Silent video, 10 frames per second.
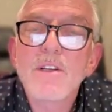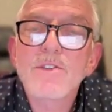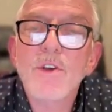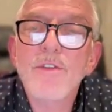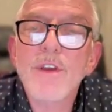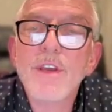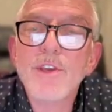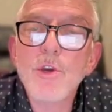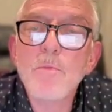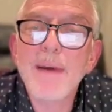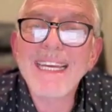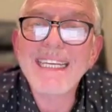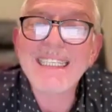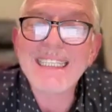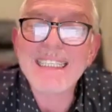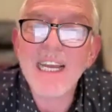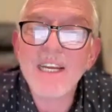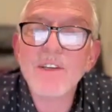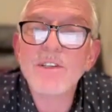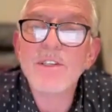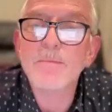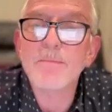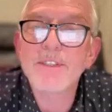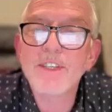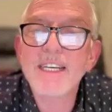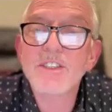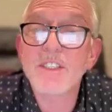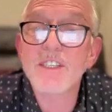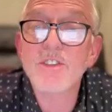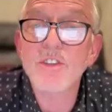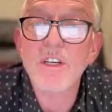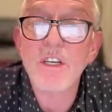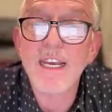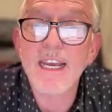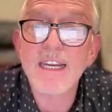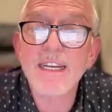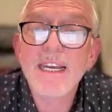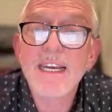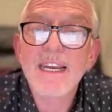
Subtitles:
so that you may continue to possess this good land